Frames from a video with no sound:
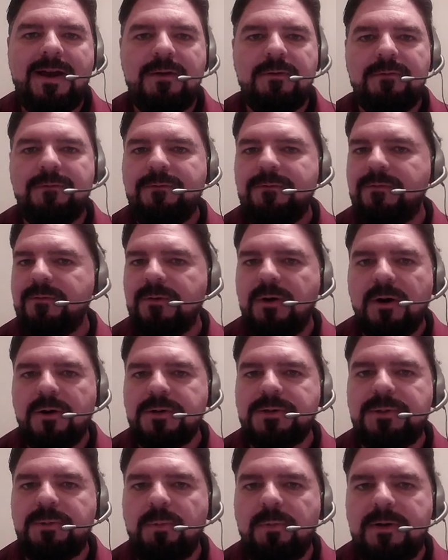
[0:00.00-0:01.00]
of
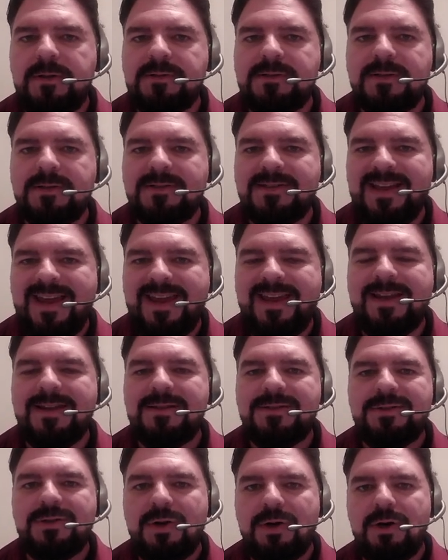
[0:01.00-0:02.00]
Carson Wentz's
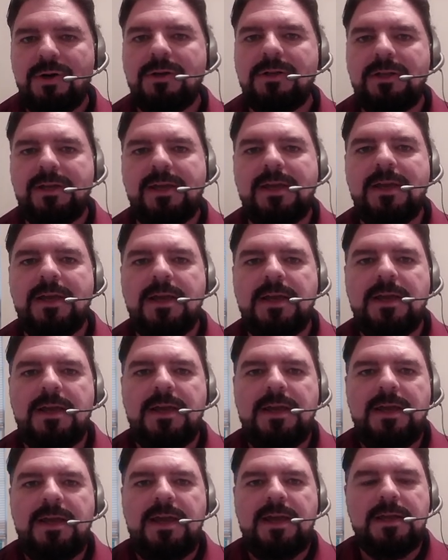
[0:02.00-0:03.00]
hands early.
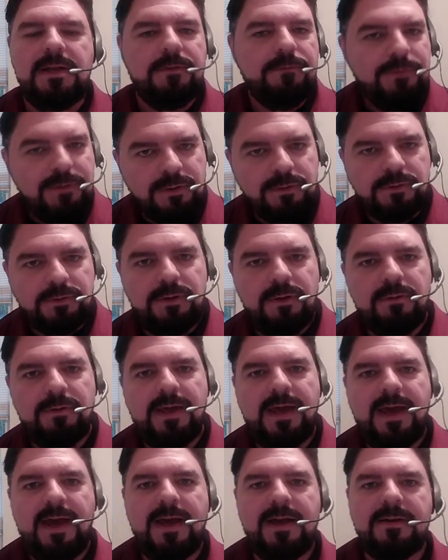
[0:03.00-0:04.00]
And if you can do
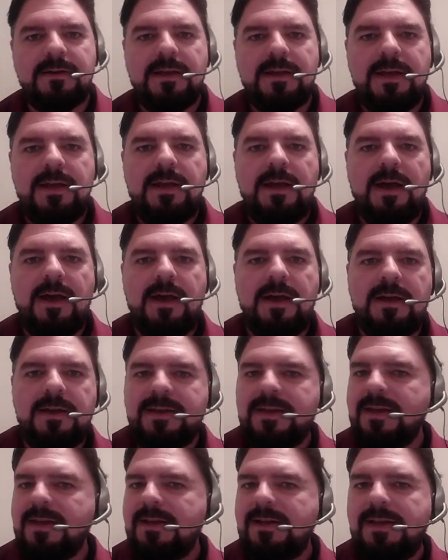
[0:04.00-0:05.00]
that,
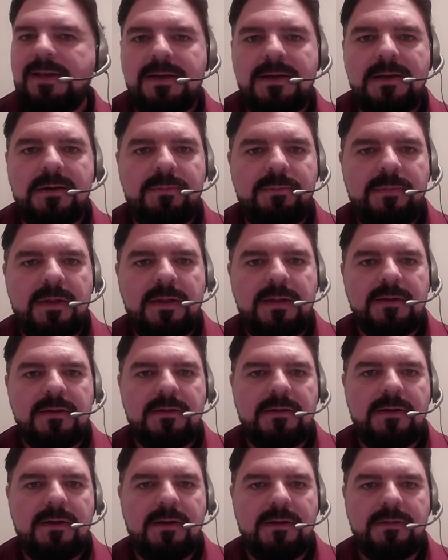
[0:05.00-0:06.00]
get him
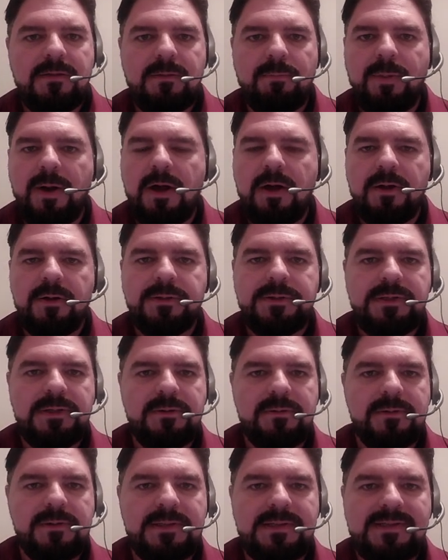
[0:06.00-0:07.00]
the ball
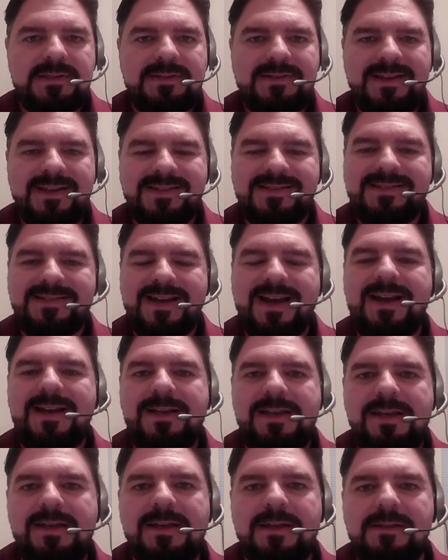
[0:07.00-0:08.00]
to his
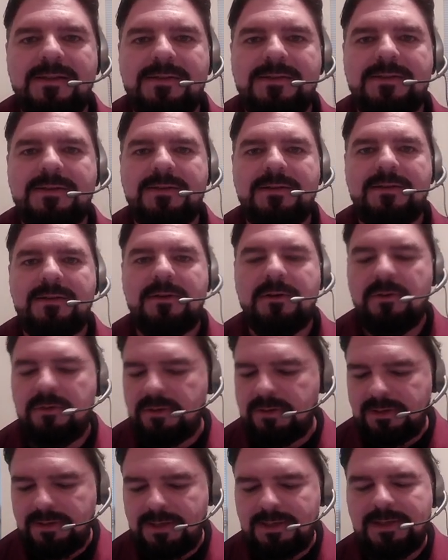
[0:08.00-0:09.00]
tight ends. You know,
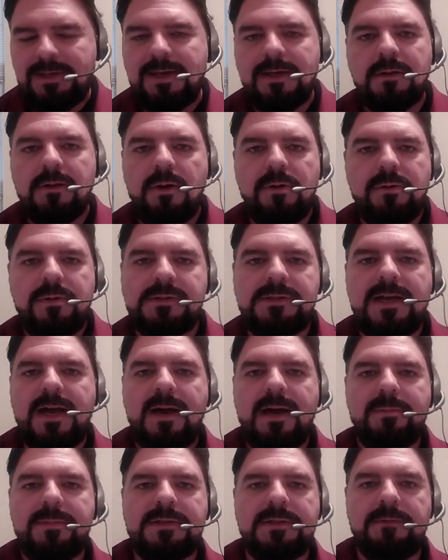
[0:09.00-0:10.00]
you need to get Logan
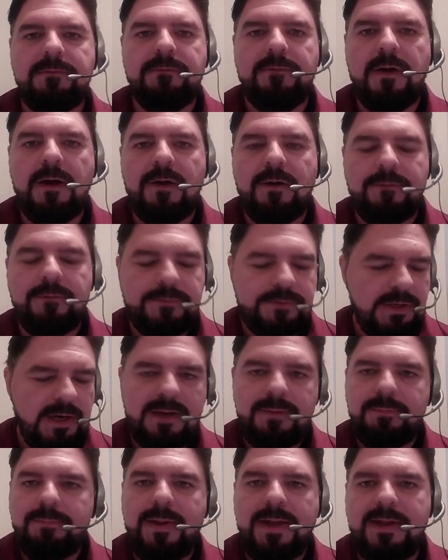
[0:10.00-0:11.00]
Thomas involved,
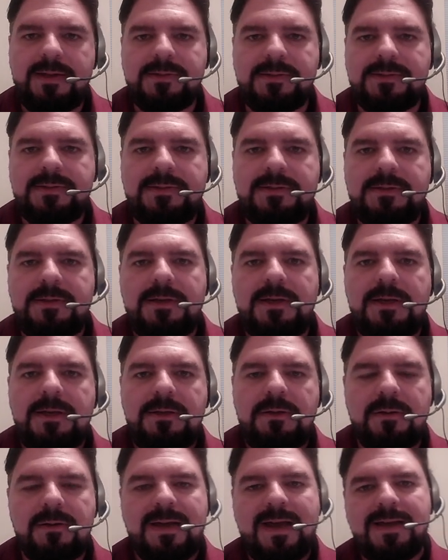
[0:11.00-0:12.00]
John Bates,
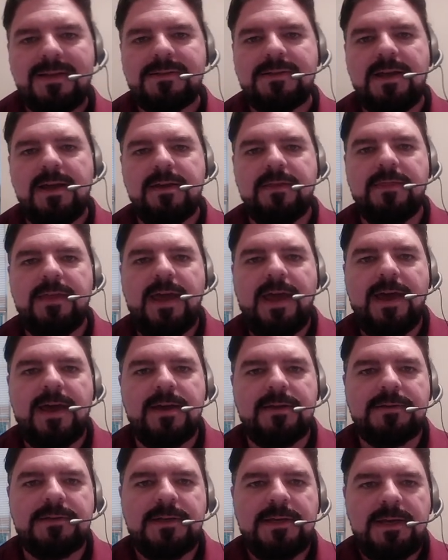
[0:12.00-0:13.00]
you know, guys like
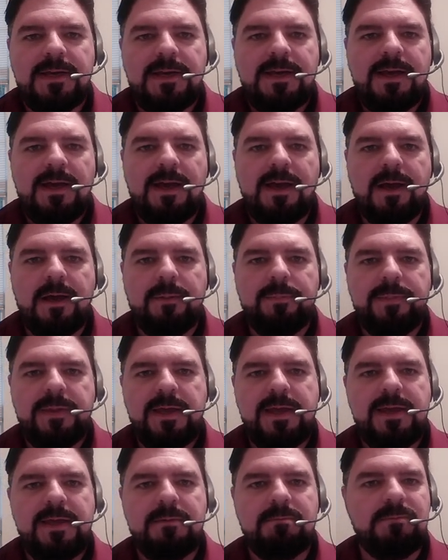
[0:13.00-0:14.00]
that. During
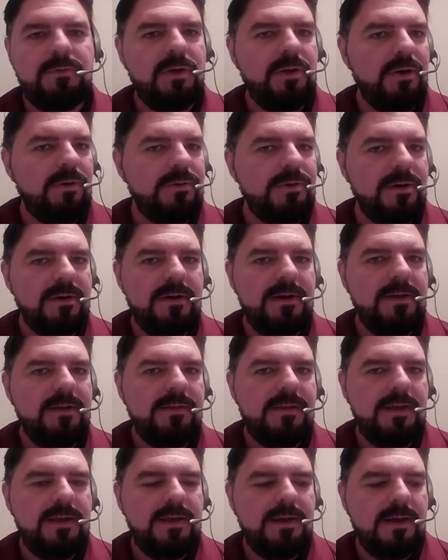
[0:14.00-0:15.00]

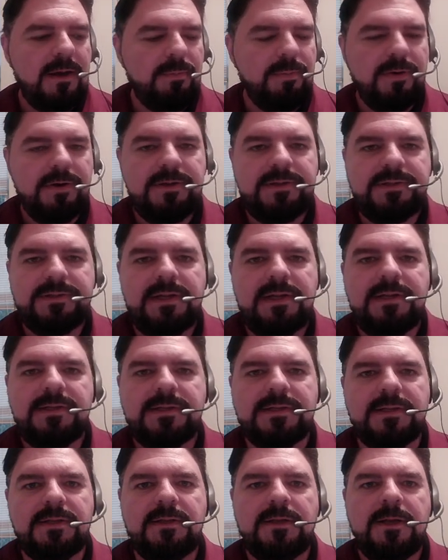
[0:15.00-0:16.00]
the
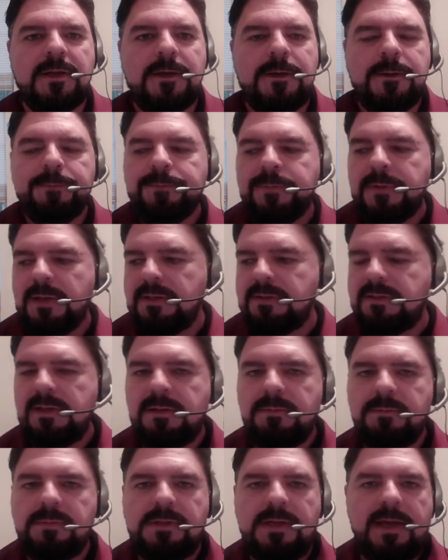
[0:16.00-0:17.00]
preseason, it
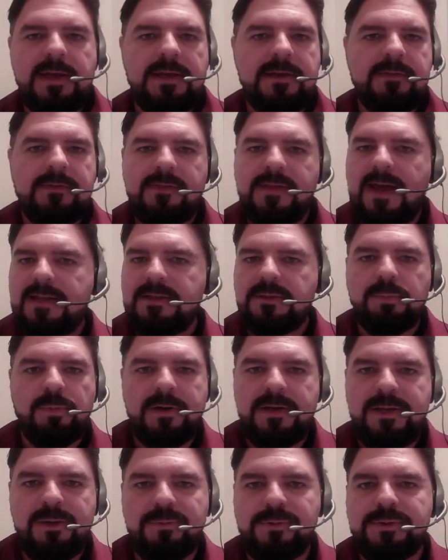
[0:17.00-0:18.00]
seems like that's
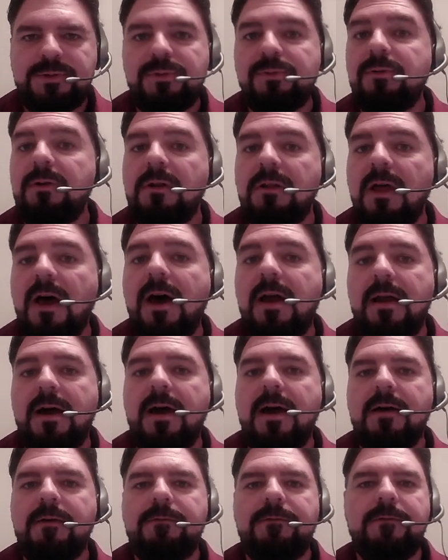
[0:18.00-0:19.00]
what he was doing a lot
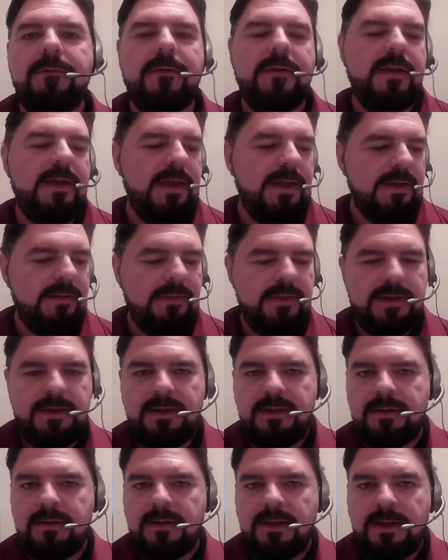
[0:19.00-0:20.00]
of. And
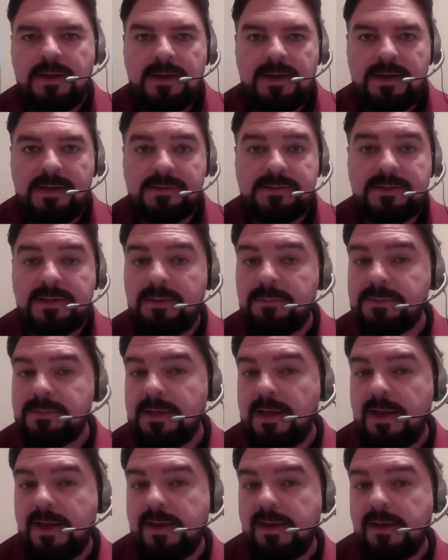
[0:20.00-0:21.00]
then it seems
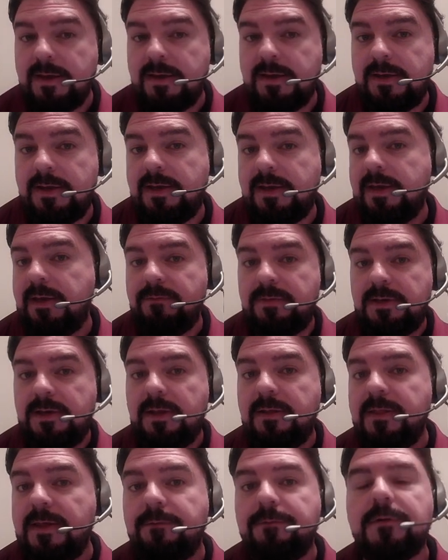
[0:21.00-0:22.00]
like even
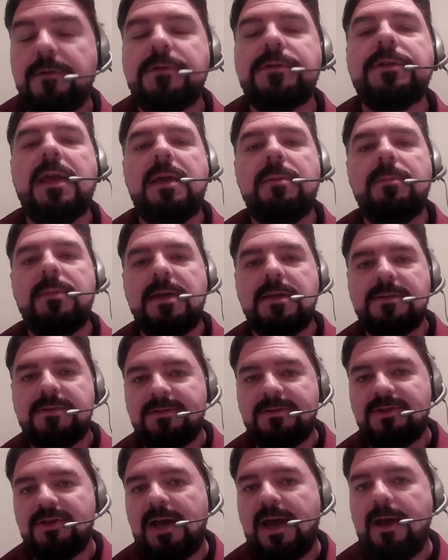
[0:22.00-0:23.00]
in that first game against
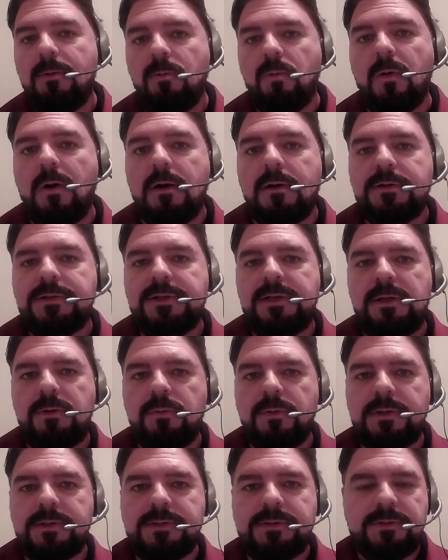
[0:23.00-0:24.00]
the Jaguars, he
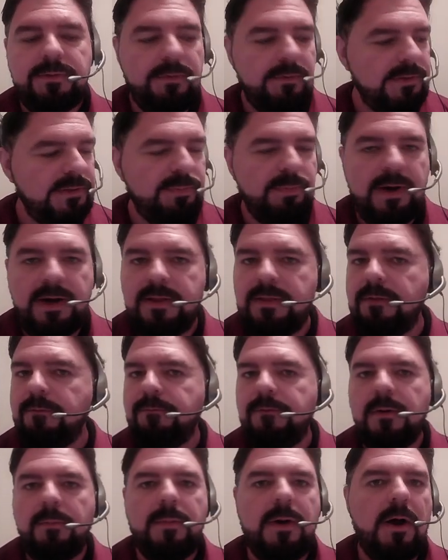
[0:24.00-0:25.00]
was spreading the
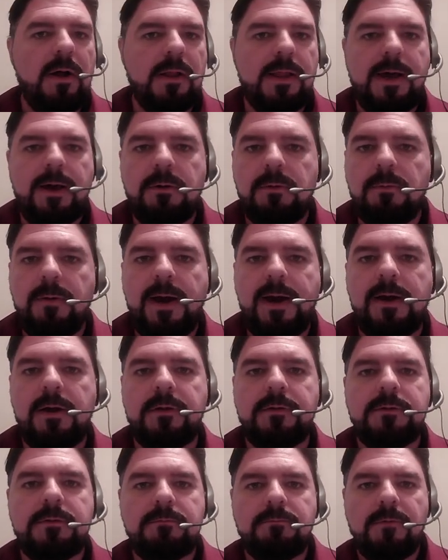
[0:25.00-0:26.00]
football out
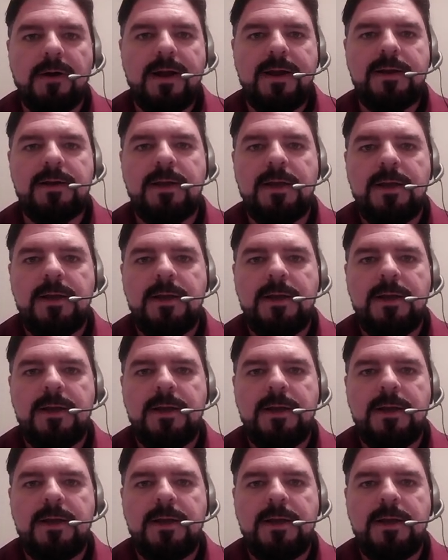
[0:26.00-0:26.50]
around, right?